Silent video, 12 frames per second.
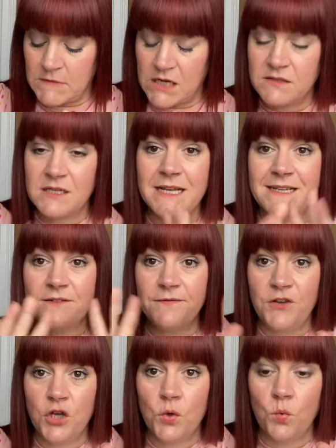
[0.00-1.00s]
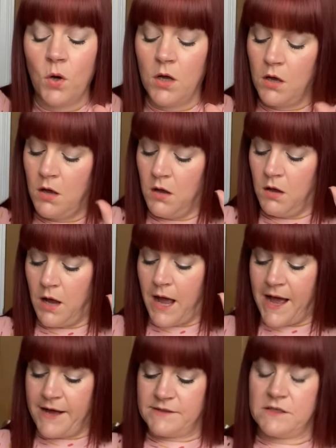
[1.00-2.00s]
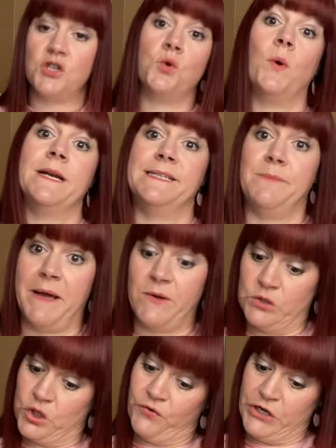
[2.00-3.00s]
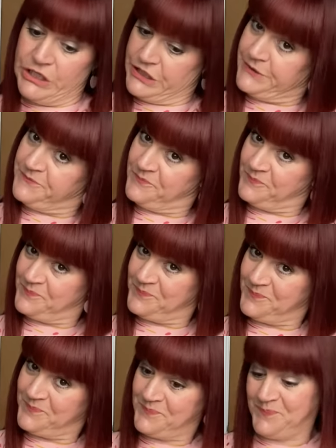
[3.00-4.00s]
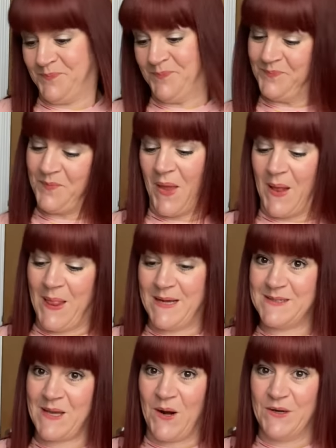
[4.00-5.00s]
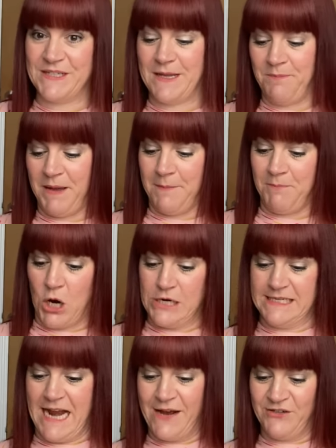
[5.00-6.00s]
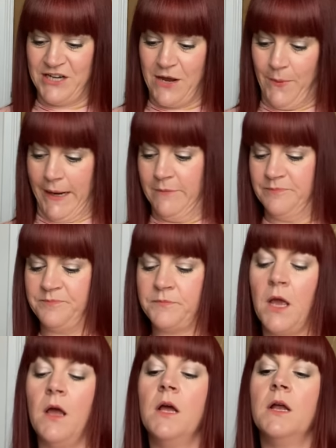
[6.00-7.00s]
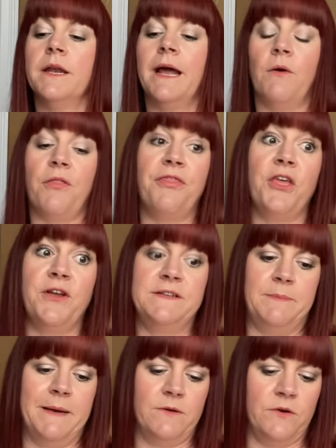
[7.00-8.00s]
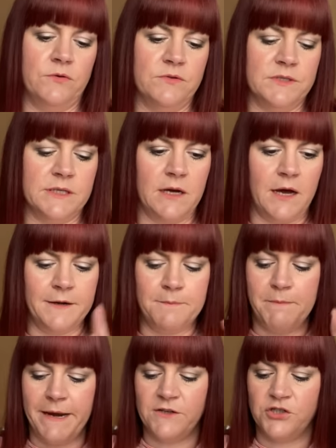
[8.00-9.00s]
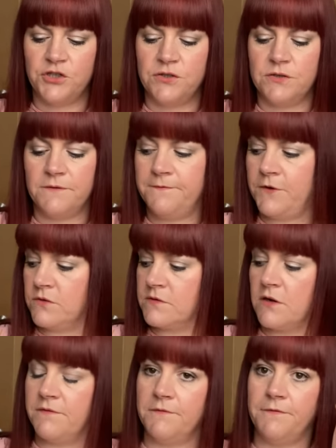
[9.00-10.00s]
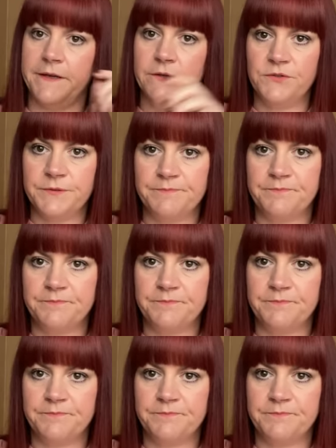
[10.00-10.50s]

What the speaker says: So there's a few at £20 all right. Let's get on to the big boys now, shall we? Now, £30 and under. I'd mentioned Foxglove and Field.